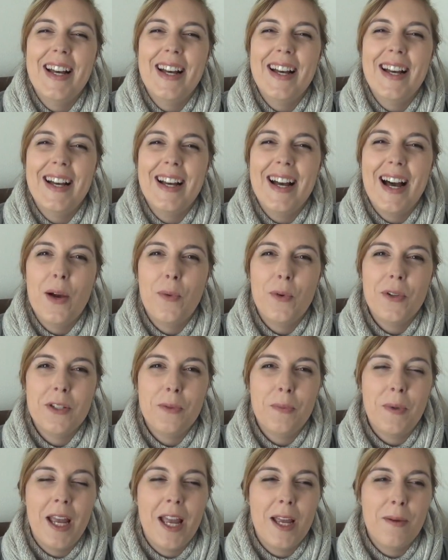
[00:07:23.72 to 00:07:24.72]
I want to
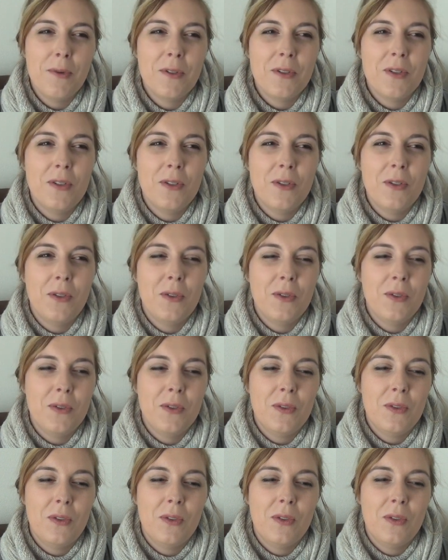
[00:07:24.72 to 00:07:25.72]
be able to.
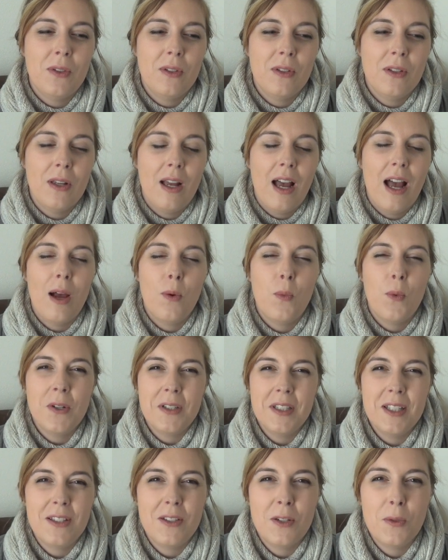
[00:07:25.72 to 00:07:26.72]
I
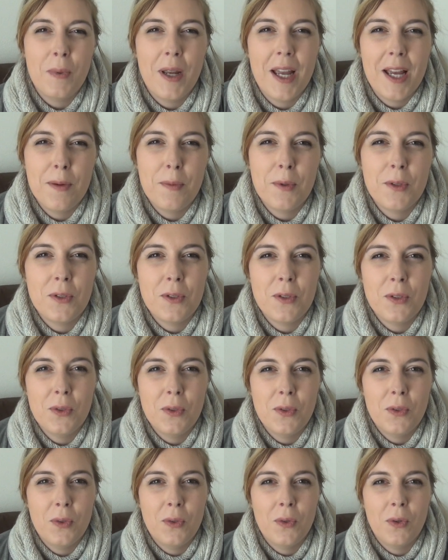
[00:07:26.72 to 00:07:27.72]
wanted to be able
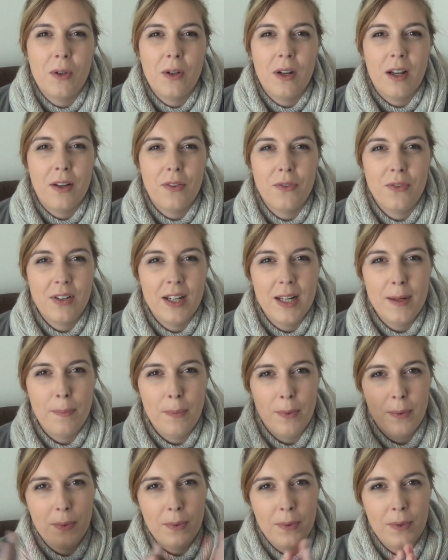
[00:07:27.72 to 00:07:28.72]
to flip